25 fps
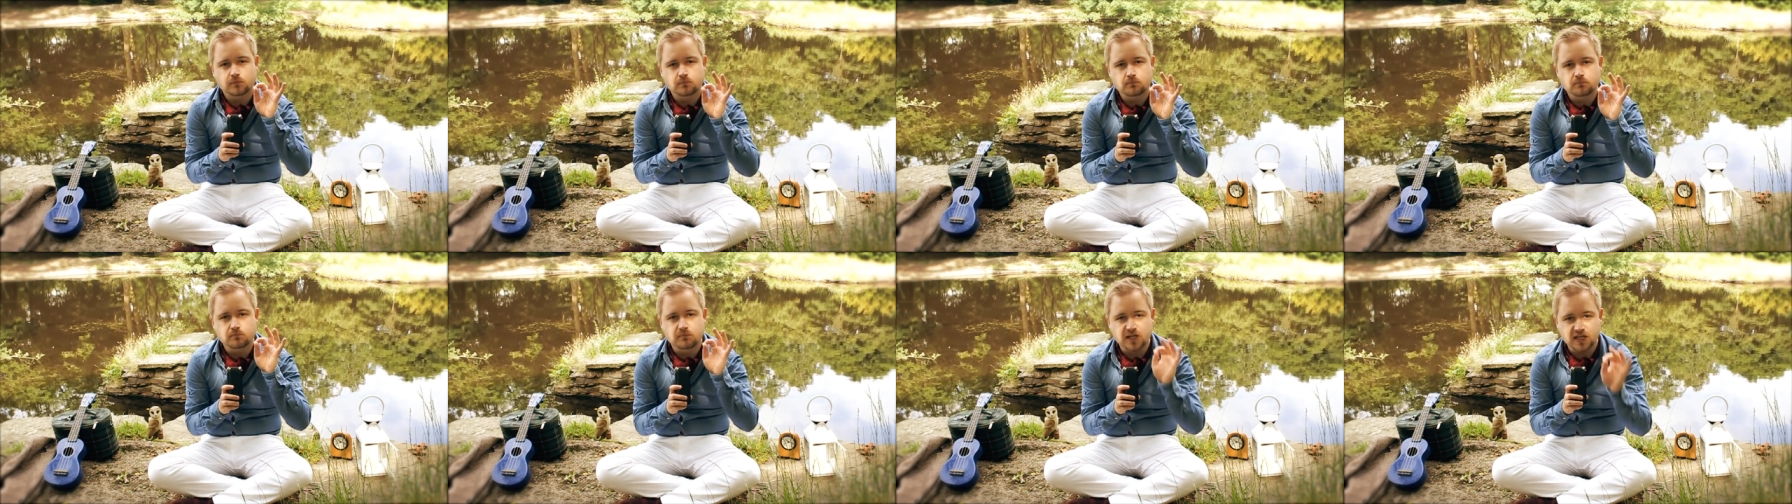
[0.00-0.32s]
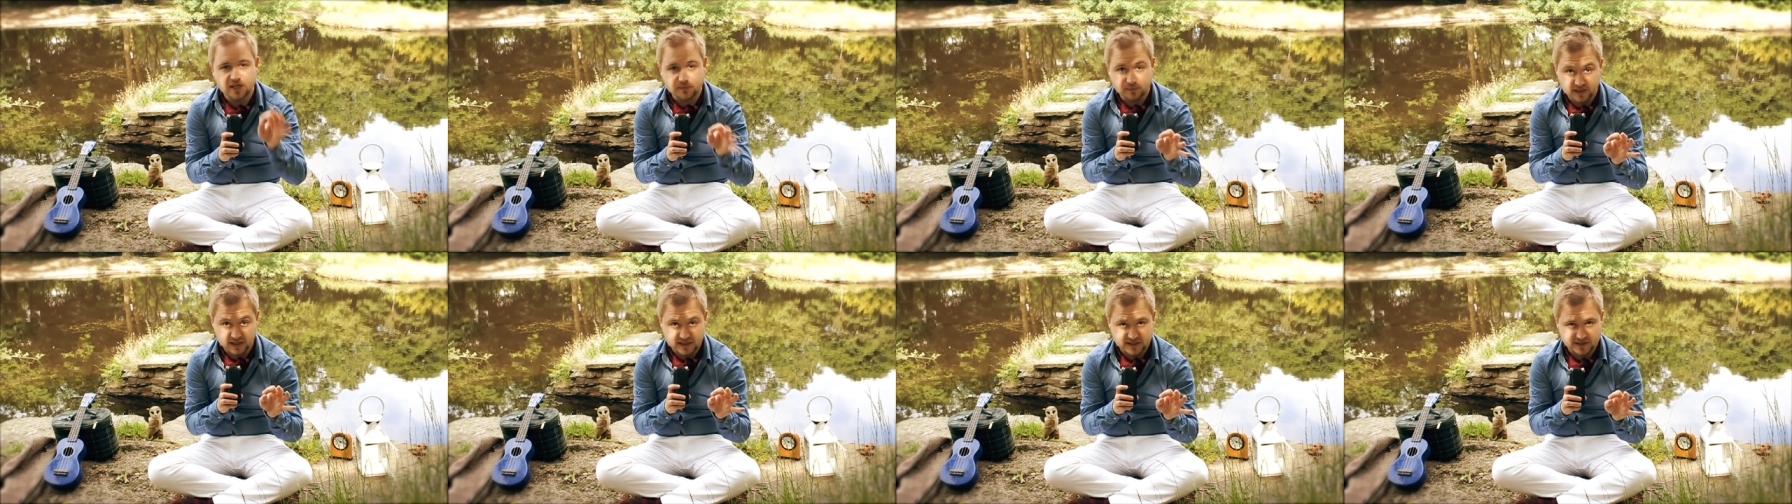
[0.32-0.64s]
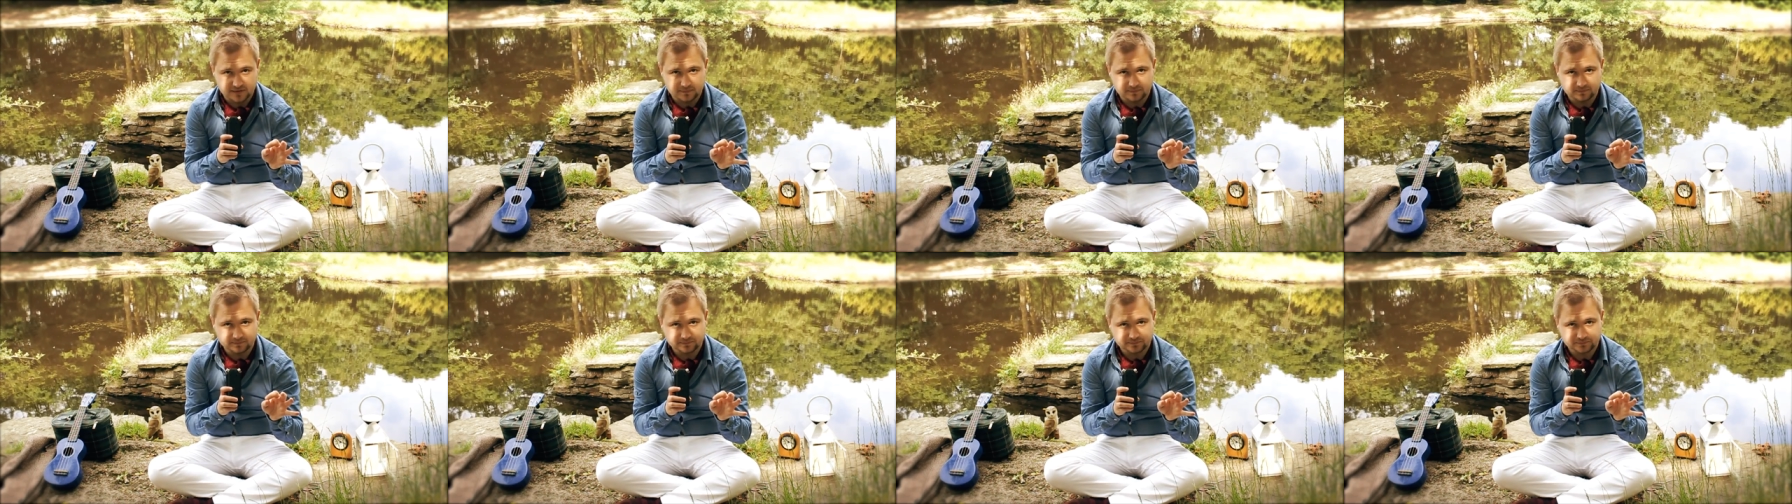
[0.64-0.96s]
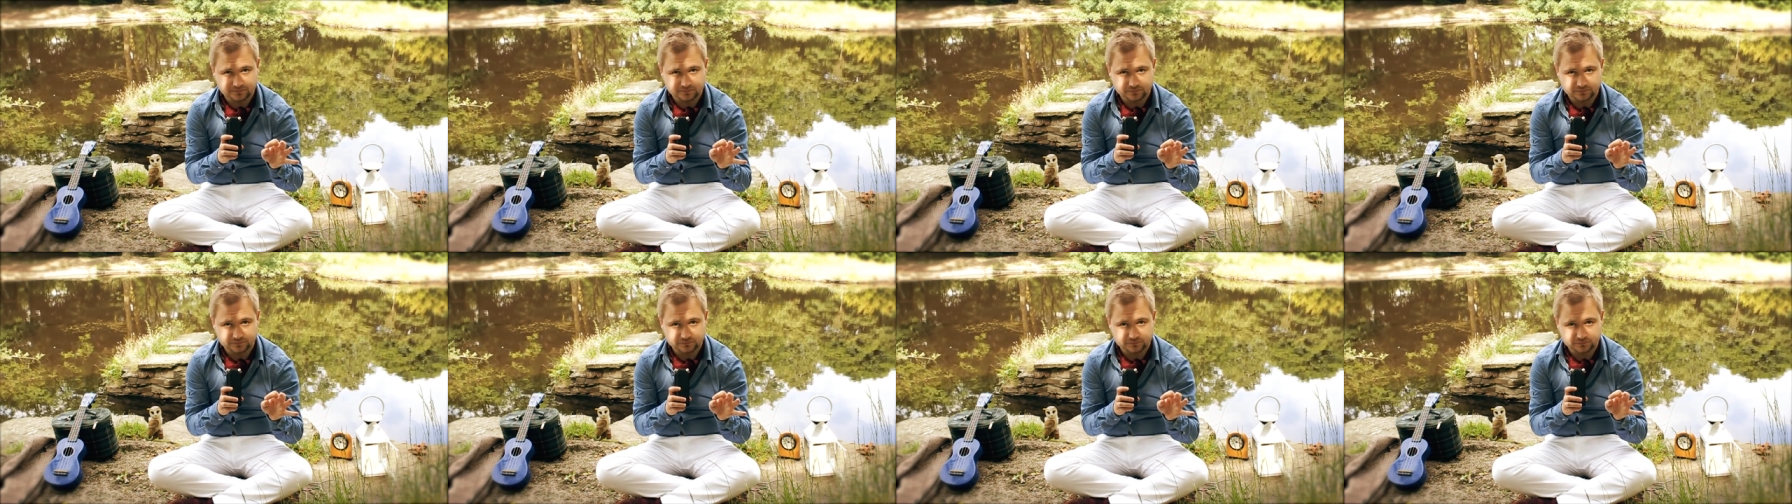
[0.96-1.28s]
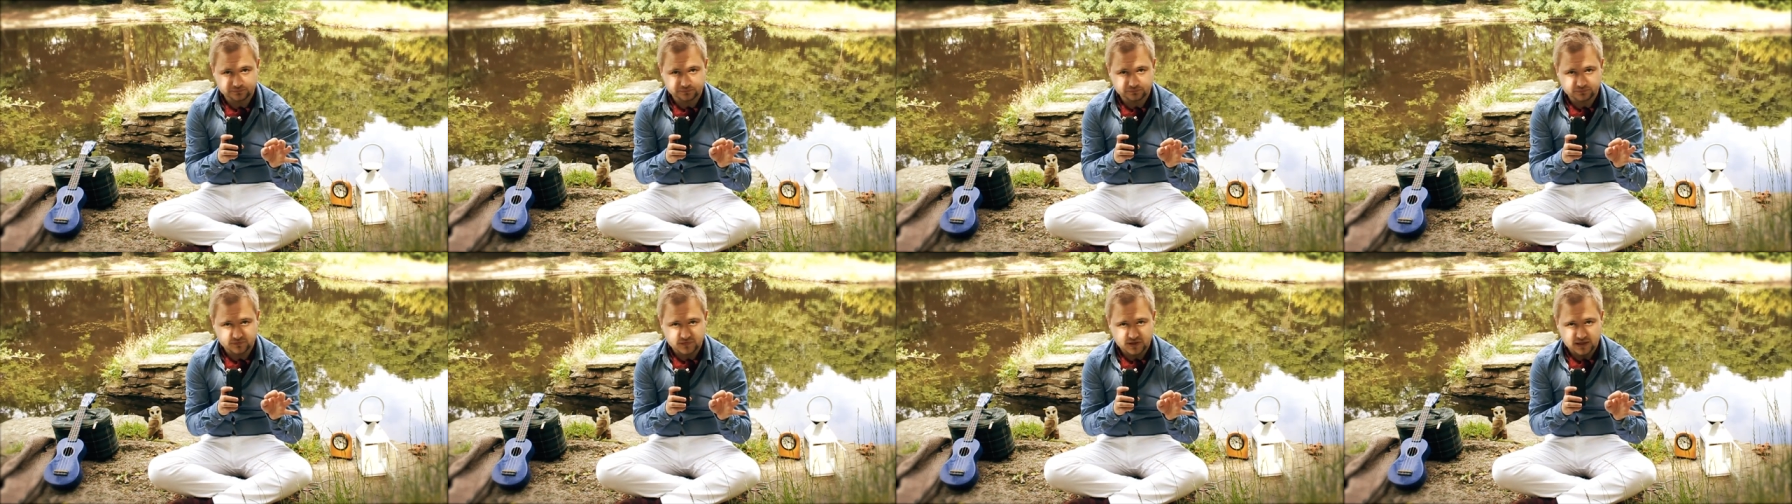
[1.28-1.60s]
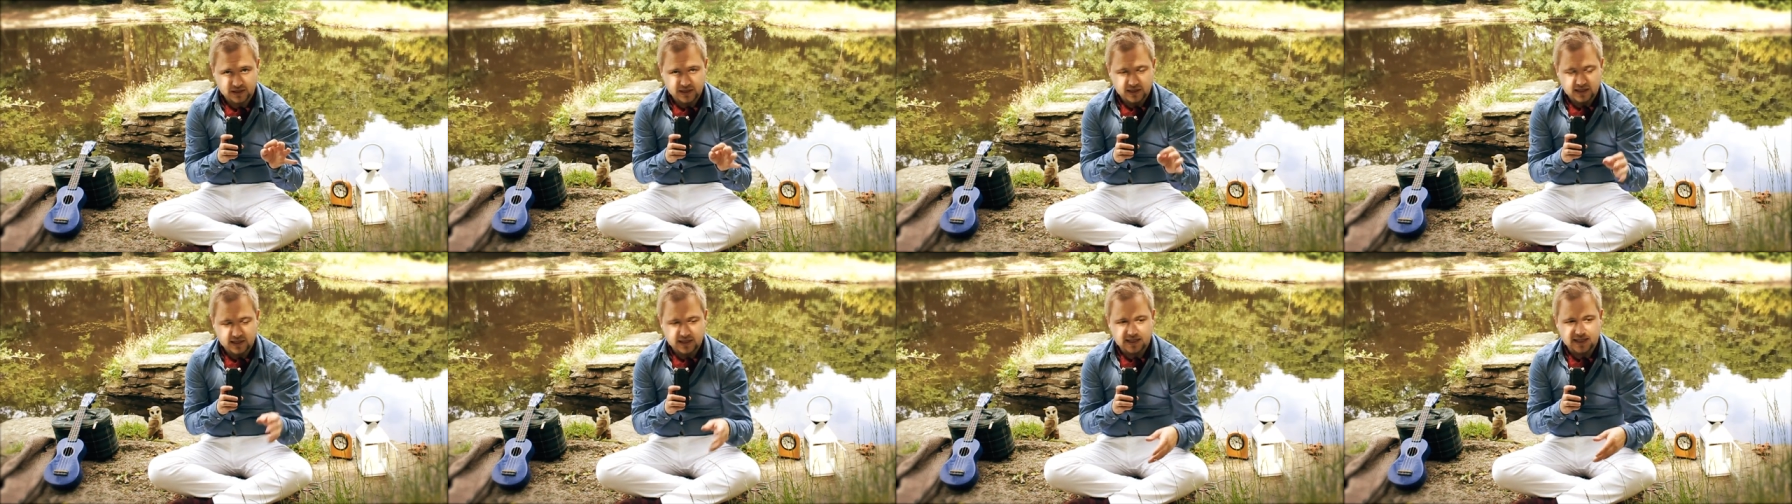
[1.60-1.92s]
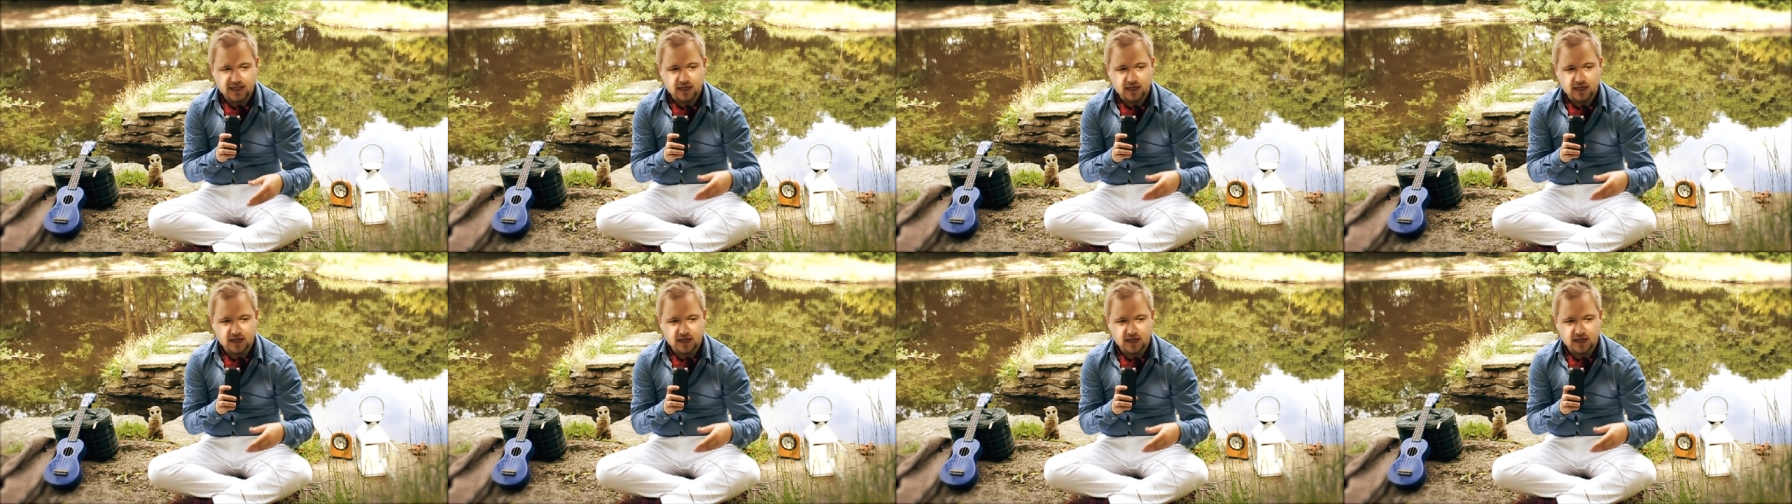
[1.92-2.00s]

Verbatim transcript: minimalism.